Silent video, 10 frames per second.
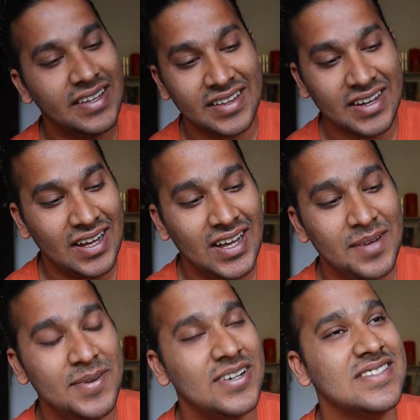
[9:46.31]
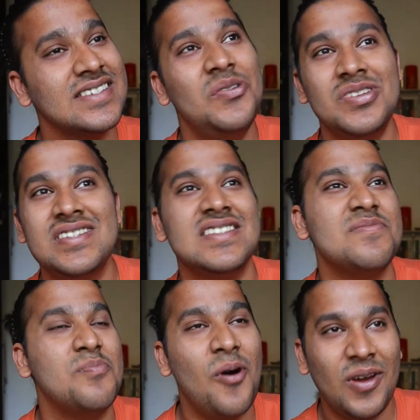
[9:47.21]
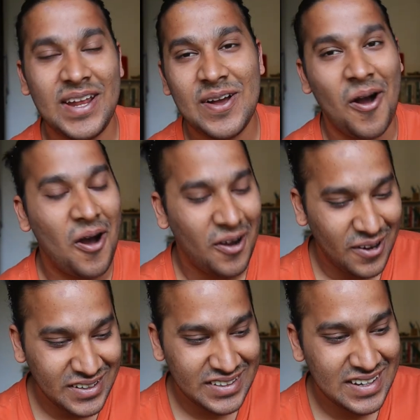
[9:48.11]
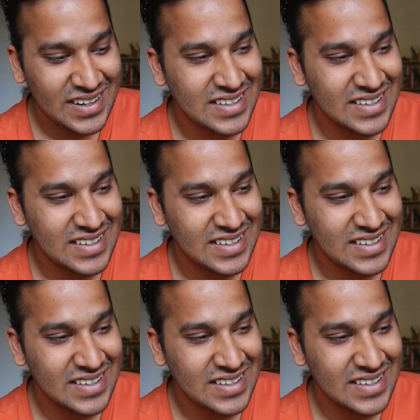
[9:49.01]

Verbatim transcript: in the car because it was just boiling hot.